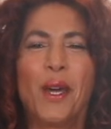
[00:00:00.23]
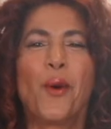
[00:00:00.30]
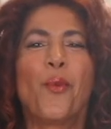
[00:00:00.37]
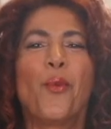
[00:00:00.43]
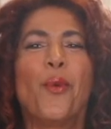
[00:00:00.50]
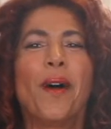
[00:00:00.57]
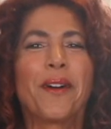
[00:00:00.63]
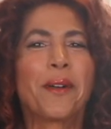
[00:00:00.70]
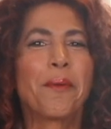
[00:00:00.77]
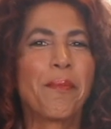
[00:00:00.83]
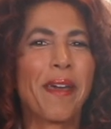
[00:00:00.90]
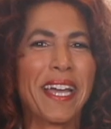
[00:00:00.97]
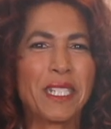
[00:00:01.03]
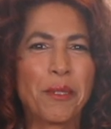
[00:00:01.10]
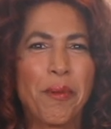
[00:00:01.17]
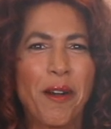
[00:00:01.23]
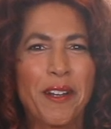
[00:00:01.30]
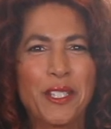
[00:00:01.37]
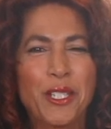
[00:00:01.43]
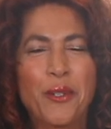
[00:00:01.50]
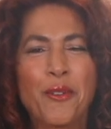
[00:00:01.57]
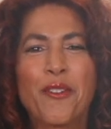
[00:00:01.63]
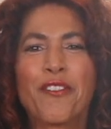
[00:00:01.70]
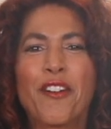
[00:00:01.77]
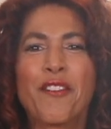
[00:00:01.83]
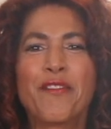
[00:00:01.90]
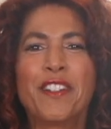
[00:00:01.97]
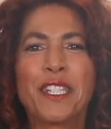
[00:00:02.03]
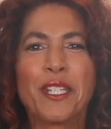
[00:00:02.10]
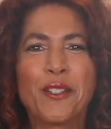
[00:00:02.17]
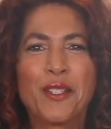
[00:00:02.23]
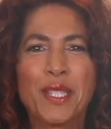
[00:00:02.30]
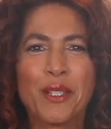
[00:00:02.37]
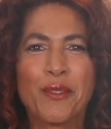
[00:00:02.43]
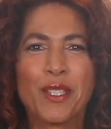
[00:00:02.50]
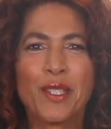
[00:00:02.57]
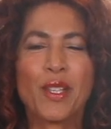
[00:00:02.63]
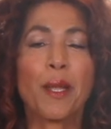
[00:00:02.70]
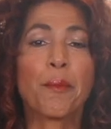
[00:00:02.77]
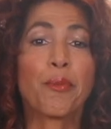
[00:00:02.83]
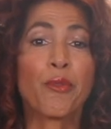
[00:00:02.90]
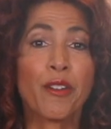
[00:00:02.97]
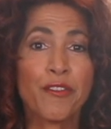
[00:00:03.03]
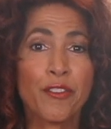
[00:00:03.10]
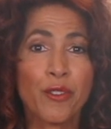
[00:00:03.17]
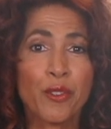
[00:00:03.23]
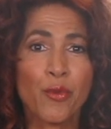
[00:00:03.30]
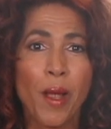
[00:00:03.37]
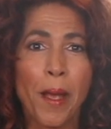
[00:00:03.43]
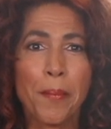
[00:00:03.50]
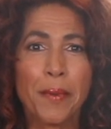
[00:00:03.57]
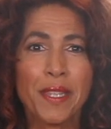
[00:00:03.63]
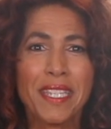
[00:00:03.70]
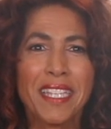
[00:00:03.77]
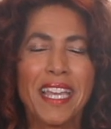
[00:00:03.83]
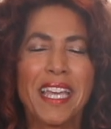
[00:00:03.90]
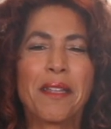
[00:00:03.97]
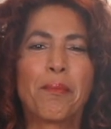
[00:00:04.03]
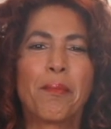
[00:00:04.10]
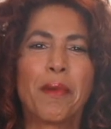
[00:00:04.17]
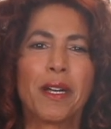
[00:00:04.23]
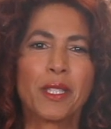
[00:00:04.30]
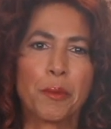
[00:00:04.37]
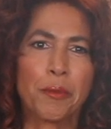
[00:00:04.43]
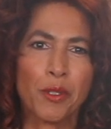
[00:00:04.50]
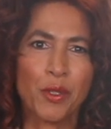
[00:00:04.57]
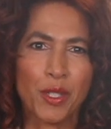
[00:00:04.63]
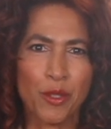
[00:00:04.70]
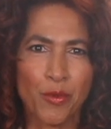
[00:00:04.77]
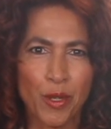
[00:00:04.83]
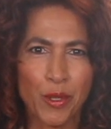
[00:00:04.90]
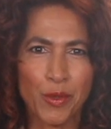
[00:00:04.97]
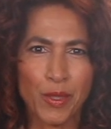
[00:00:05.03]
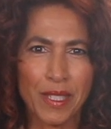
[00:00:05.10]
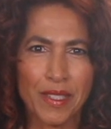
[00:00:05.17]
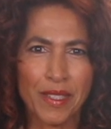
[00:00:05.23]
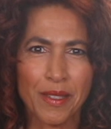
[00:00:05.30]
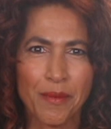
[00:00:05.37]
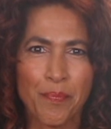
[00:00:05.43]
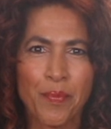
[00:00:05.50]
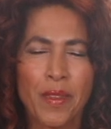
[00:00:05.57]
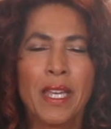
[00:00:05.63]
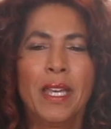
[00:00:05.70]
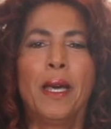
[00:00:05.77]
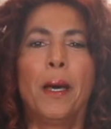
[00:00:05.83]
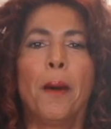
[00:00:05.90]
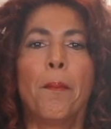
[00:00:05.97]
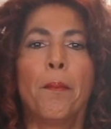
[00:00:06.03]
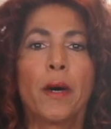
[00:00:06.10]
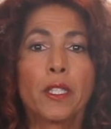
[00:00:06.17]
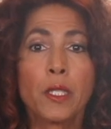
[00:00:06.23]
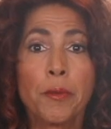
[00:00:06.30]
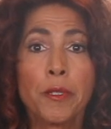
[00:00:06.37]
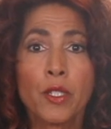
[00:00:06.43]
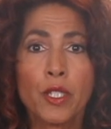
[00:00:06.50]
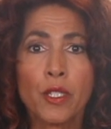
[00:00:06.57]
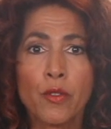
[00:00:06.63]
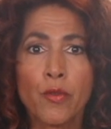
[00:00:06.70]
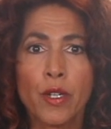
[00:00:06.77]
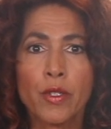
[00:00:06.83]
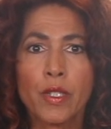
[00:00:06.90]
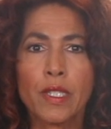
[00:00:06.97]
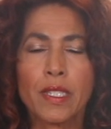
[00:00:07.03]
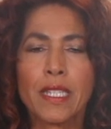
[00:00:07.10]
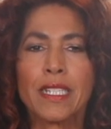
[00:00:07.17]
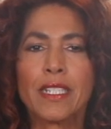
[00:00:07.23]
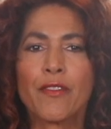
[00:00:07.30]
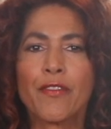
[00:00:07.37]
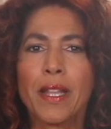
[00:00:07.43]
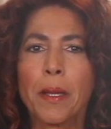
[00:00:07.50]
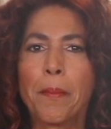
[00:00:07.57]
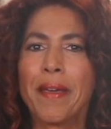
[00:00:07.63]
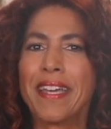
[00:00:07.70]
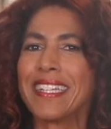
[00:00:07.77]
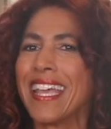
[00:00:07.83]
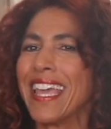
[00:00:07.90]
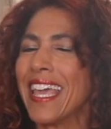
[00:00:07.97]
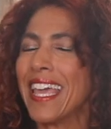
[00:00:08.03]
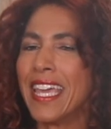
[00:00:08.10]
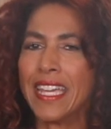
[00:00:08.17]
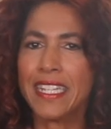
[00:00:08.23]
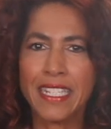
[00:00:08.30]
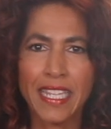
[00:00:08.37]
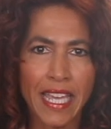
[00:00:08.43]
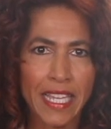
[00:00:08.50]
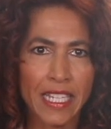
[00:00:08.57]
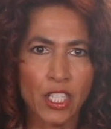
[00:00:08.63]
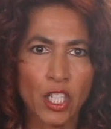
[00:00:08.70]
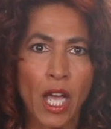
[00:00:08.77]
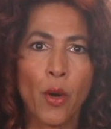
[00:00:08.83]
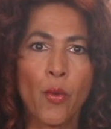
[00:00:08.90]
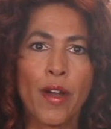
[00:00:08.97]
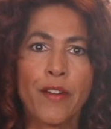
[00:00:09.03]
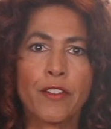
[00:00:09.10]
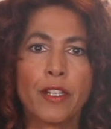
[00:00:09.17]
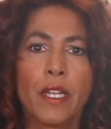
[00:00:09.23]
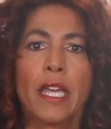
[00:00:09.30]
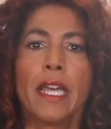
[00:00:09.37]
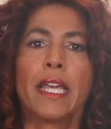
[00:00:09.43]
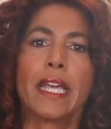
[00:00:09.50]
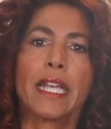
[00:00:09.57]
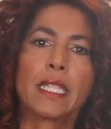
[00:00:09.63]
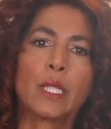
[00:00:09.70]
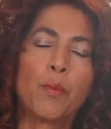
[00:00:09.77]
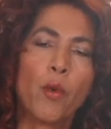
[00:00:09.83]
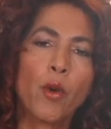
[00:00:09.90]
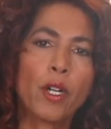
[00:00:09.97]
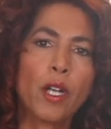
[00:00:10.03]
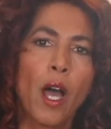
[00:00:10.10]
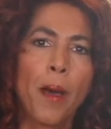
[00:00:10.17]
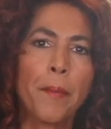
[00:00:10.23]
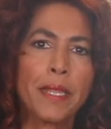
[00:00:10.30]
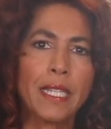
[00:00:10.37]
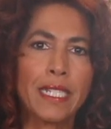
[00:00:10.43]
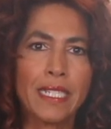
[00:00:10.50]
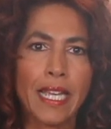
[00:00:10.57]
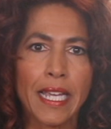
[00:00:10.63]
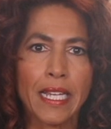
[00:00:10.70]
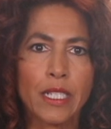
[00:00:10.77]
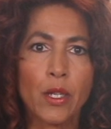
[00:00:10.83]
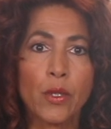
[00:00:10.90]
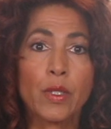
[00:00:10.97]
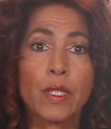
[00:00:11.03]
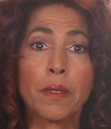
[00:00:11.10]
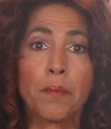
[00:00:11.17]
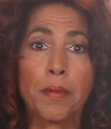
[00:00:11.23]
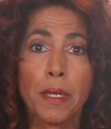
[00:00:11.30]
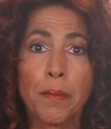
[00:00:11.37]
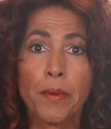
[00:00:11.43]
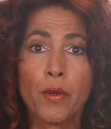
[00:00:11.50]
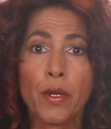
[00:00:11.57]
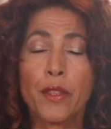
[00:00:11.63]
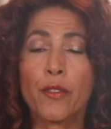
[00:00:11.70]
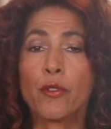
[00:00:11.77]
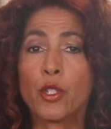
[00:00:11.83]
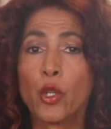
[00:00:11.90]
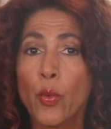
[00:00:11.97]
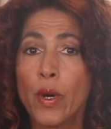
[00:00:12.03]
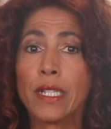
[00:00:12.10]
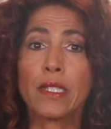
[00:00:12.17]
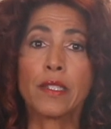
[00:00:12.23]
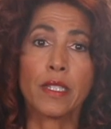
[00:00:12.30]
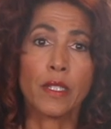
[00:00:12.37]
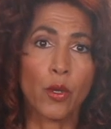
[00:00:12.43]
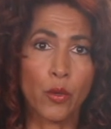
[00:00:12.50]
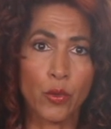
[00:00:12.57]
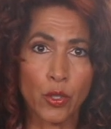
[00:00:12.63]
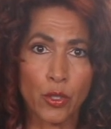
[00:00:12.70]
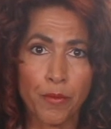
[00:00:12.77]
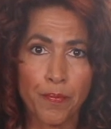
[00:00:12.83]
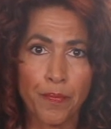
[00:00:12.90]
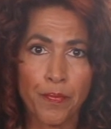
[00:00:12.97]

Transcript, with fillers: Welcome back to part two of our video series on peripheral neuropathy and multiple sclerosis. Multiple sclerosis can develop at any age. However, it's more commonly diagnosed in people in their twenties and older.